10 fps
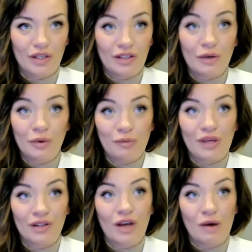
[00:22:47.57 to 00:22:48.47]
there would be
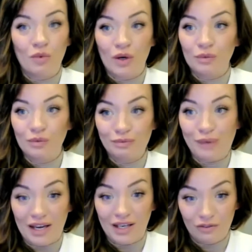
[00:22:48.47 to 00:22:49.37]
a lot more
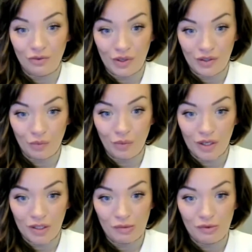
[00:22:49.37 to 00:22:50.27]
back and forth
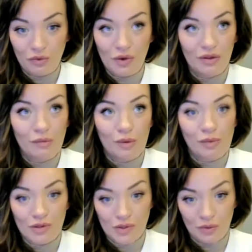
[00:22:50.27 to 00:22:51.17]
work before the
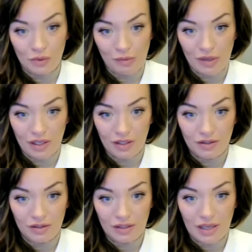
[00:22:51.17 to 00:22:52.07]
proposal would be
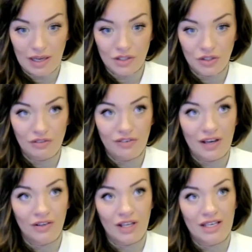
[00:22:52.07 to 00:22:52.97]
actually
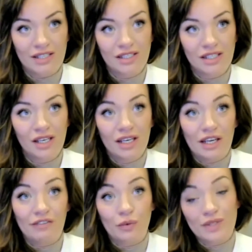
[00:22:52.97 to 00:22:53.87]
finalized
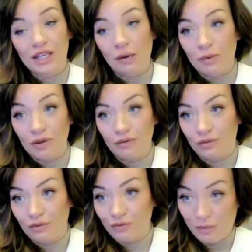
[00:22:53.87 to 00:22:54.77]
if it was coming
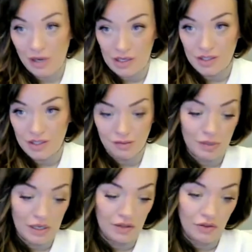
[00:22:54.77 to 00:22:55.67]
from us.
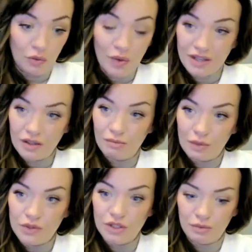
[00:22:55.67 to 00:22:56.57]
But the way that
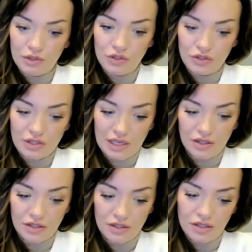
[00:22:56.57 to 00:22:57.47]
most commercial solar